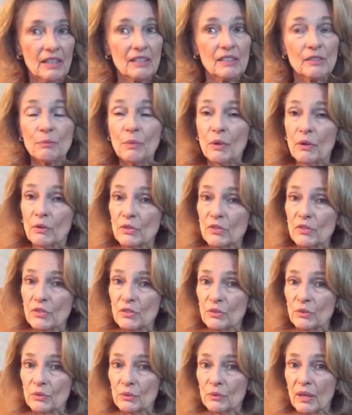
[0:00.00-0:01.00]
as opposed
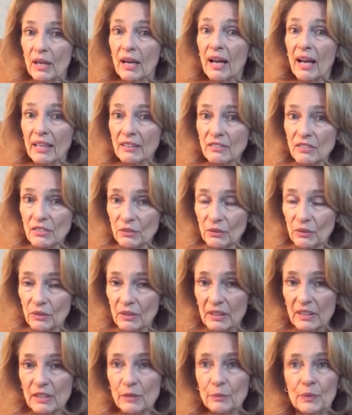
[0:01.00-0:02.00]
to a high school
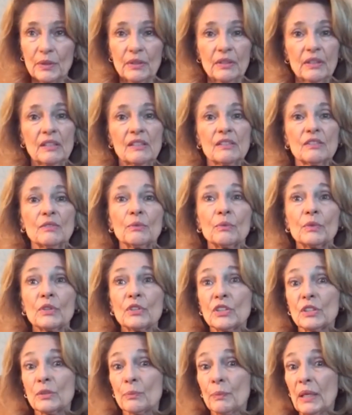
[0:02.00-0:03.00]
experience
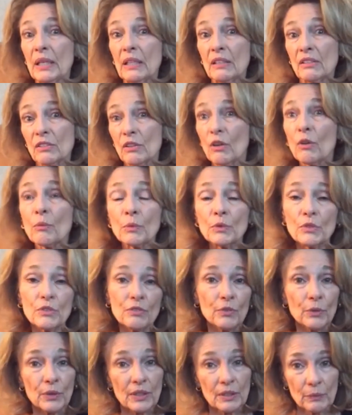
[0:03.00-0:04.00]
which spans
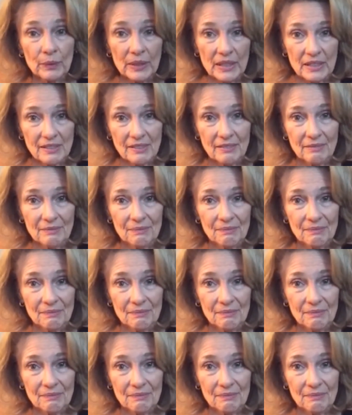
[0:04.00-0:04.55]
almost 40 weeks.